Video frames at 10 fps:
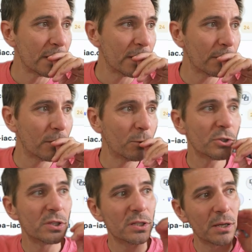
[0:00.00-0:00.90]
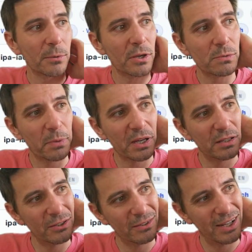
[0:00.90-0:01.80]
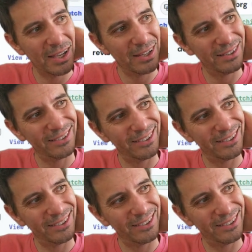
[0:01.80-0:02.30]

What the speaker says: I want to watch the timegoesby.net.